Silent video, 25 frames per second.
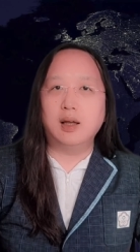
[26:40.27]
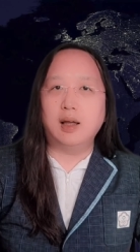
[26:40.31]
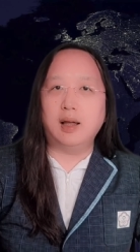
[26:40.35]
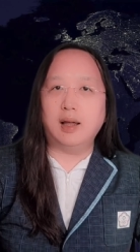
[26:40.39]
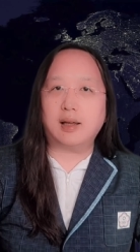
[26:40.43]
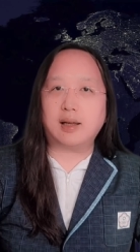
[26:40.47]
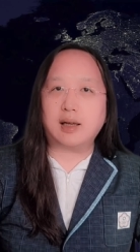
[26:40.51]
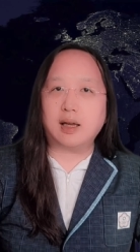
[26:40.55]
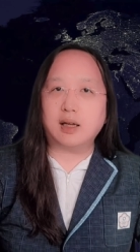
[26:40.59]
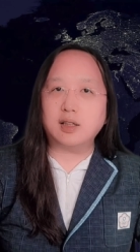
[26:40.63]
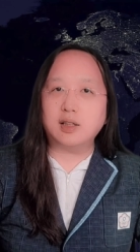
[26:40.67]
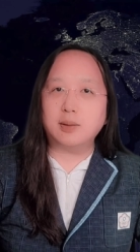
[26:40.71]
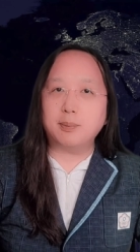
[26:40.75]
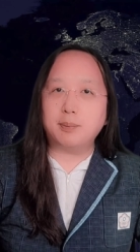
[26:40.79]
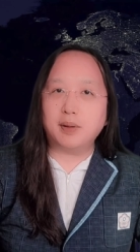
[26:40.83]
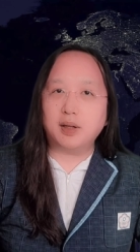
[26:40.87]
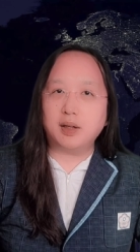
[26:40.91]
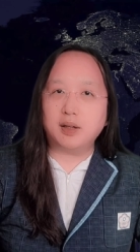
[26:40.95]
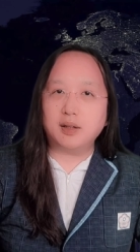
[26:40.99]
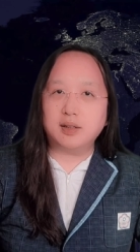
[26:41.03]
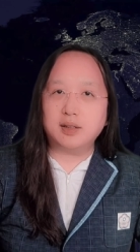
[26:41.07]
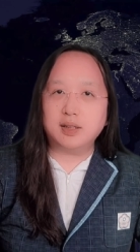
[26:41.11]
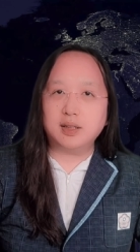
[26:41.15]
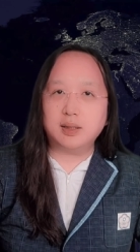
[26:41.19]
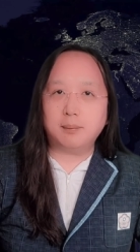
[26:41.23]

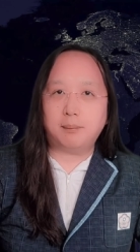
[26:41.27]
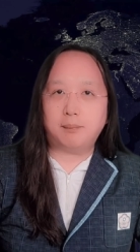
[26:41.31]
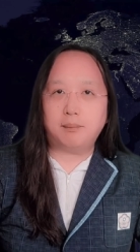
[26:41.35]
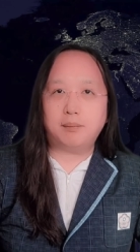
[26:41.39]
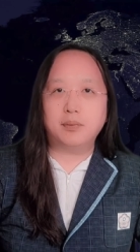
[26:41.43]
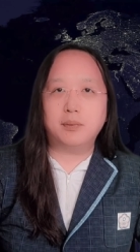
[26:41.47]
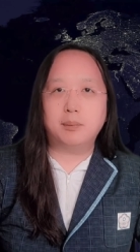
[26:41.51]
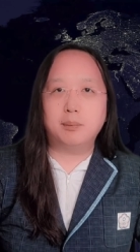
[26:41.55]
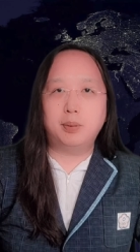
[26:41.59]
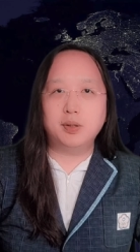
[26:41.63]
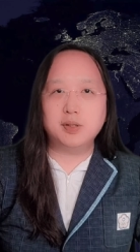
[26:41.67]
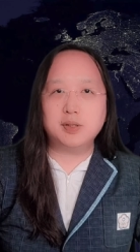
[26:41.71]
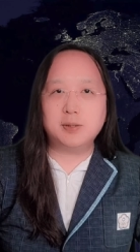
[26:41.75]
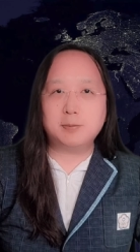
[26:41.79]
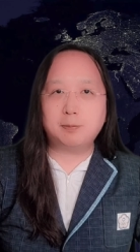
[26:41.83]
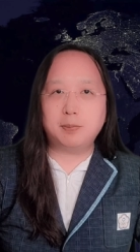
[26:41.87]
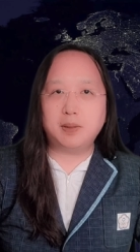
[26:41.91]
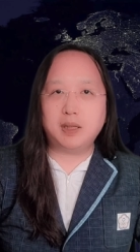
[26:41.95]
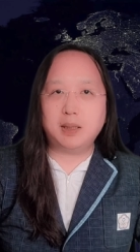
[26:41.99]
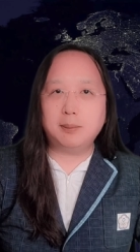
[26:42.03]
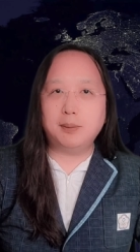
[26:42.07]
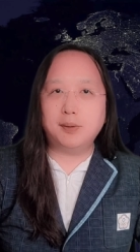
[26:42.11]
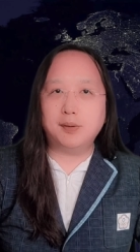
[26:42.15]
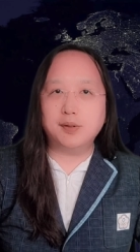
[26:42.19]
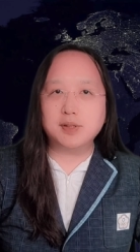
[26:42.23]
Accountability puts
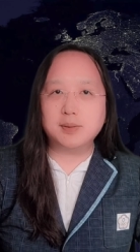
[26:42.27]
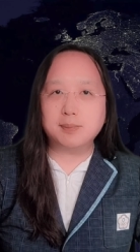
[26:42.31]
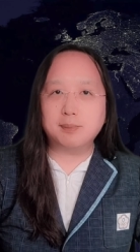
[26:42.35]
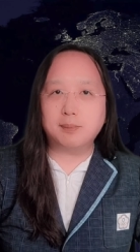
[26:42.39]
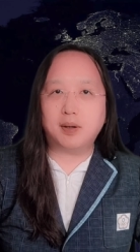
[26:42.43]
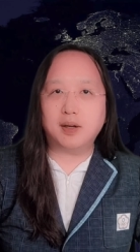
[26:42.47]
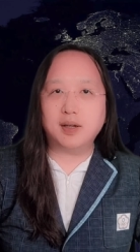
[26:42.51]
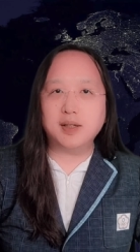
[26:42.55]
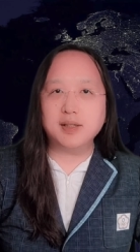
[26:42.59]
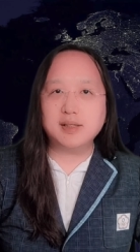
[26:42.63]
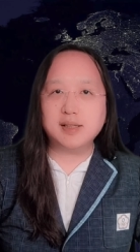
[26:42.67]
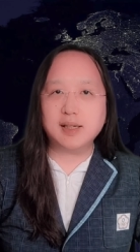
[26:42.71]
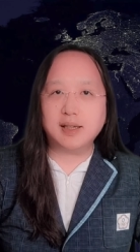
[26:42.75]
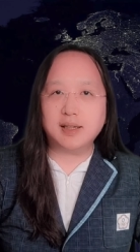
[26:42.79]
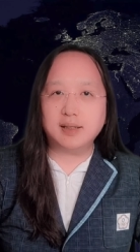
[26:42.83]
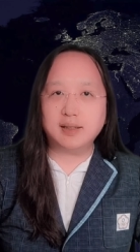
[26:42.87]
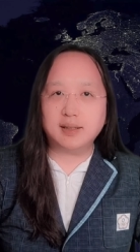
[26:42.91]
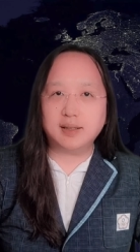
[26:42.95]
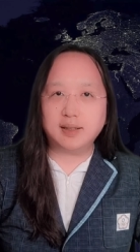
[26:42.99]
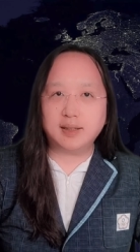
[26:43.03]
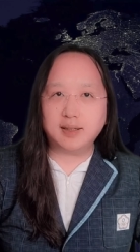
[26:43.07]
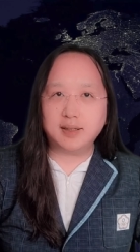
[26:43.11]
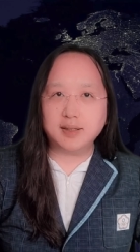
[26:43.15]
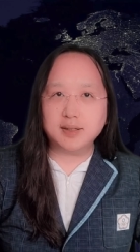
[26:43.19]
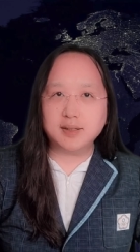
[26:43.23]
people's minds at
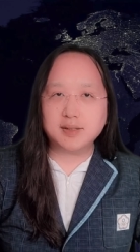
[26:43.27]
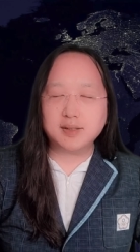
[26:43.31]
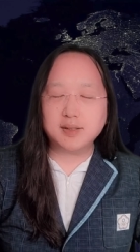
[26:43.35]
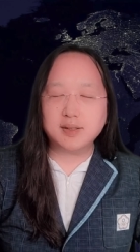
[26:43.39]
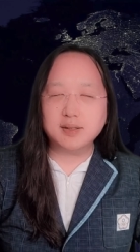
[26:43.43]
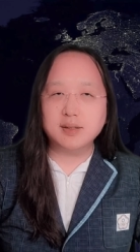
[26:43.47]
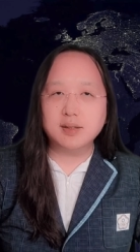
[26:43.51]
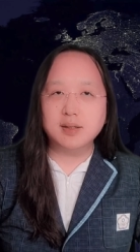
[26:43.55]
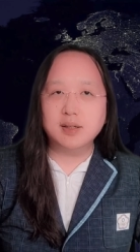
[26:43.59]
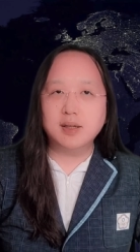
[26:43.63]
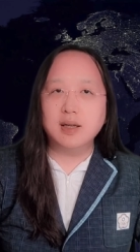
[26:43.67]
ease